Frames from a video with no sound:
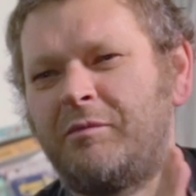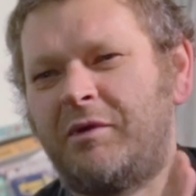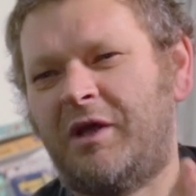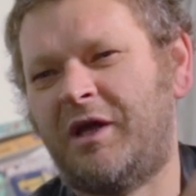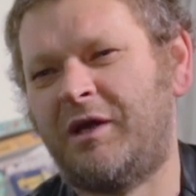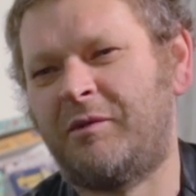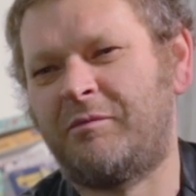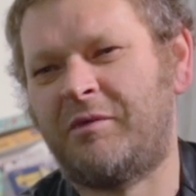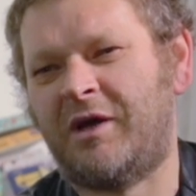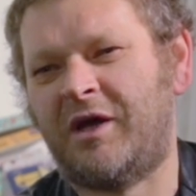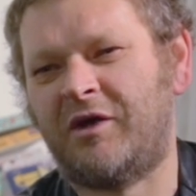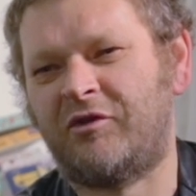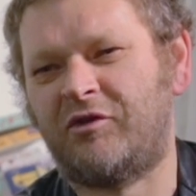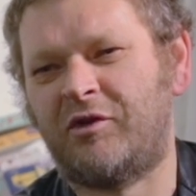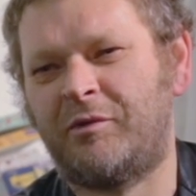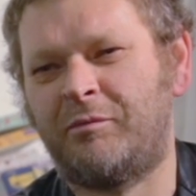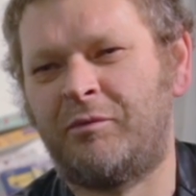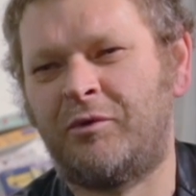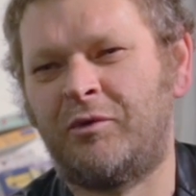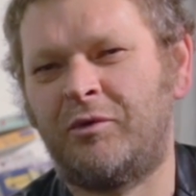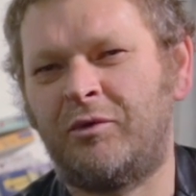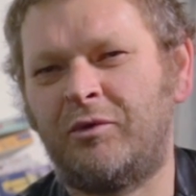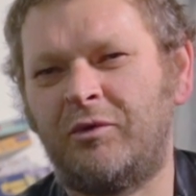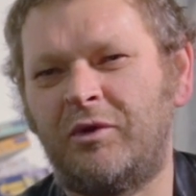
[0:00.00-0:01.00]
playing
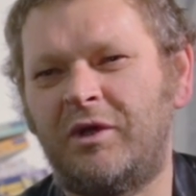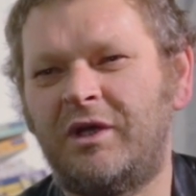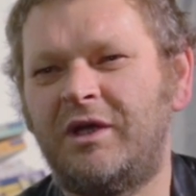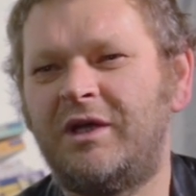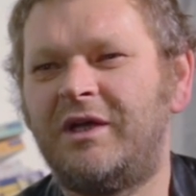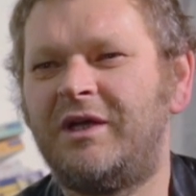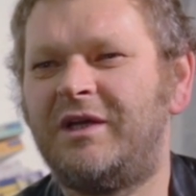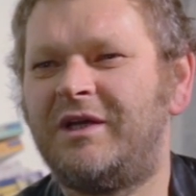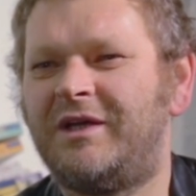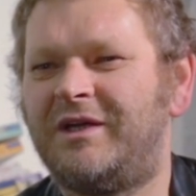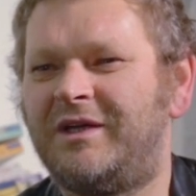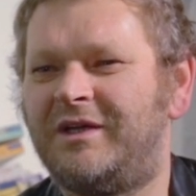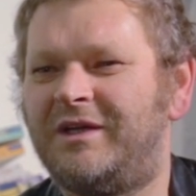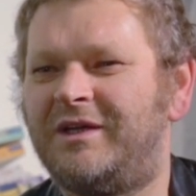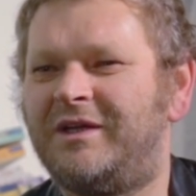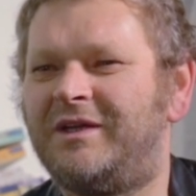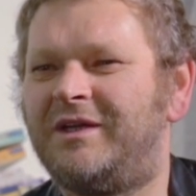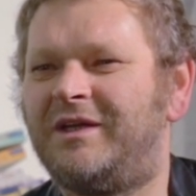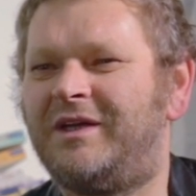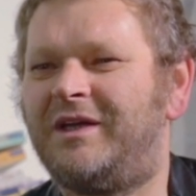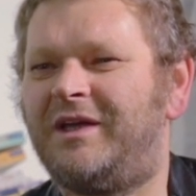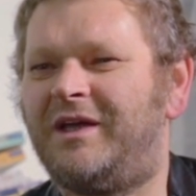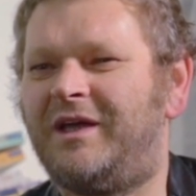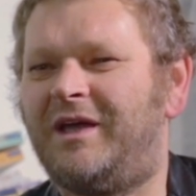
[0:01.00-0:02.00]
basketball
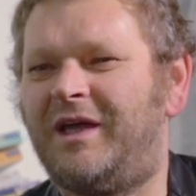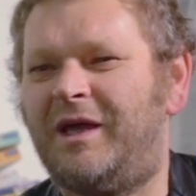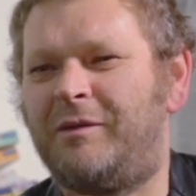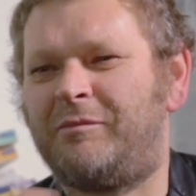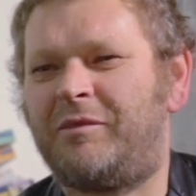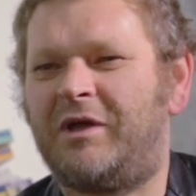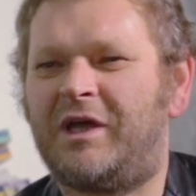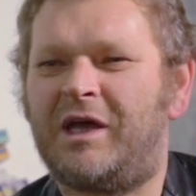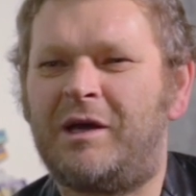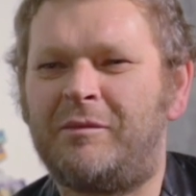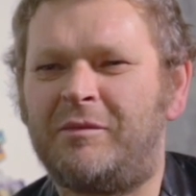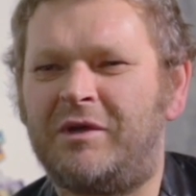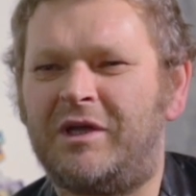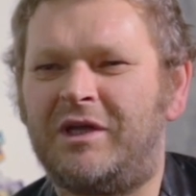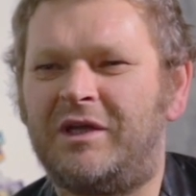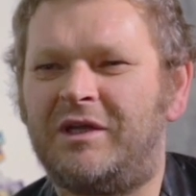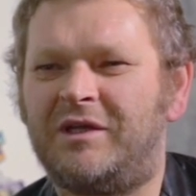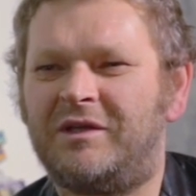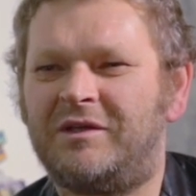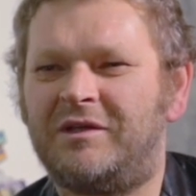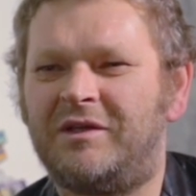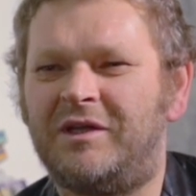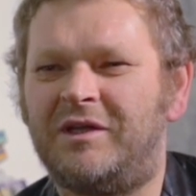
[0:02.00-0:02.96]
and becoming